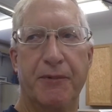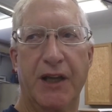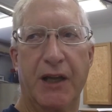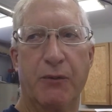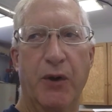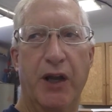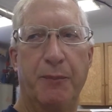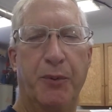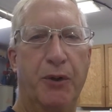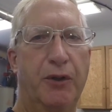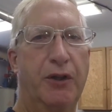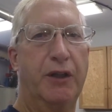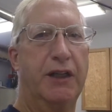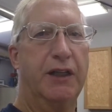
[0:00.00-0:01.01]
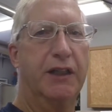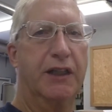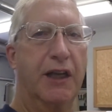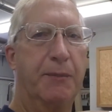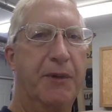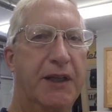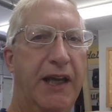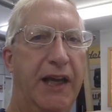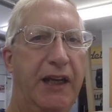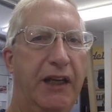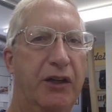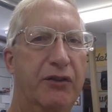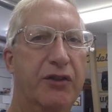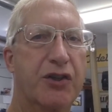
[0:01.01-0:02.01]
getting ready to pull a Cub Cadet
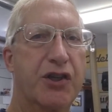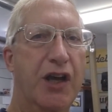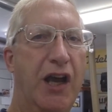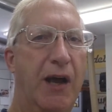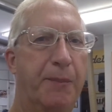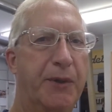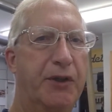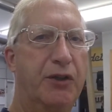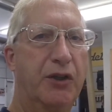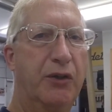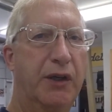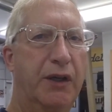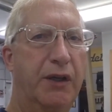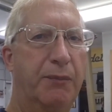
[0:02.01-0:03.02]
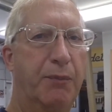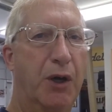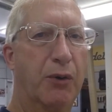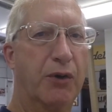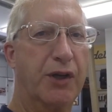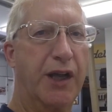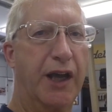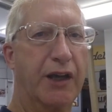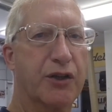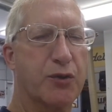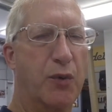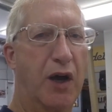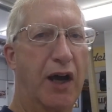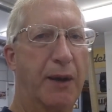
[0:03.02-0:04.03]
here in the shop and do a mower deck
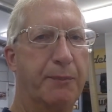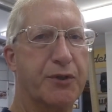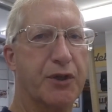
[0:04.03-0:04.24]
swap.